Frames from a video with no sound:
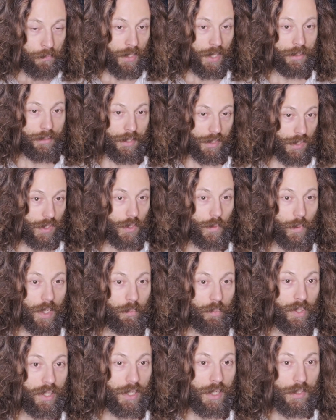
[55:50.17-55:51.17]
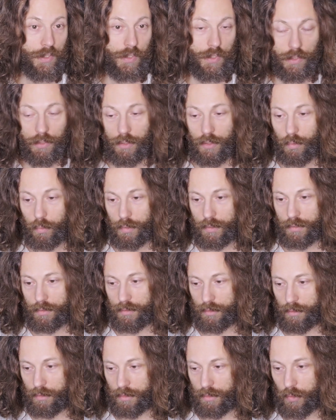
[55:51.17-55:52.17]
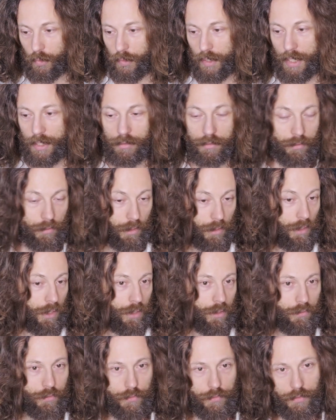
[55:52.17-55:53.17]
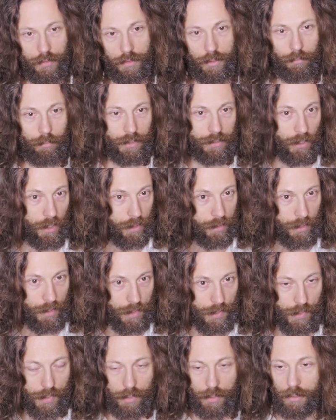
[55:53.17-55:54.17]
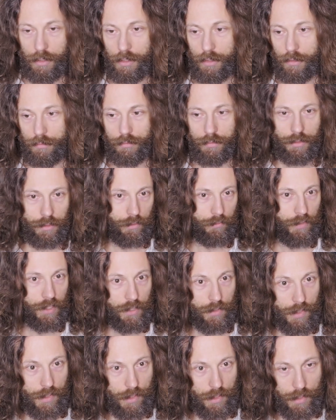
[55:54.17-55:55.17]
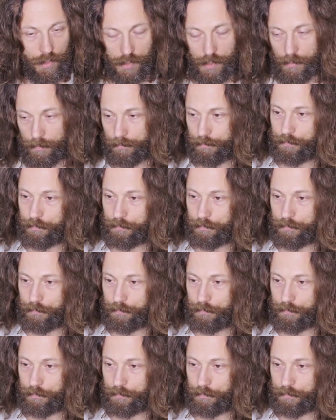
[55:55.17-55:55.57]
And this is why Picasso would create a lot of Madonnas, a lot of Venuses,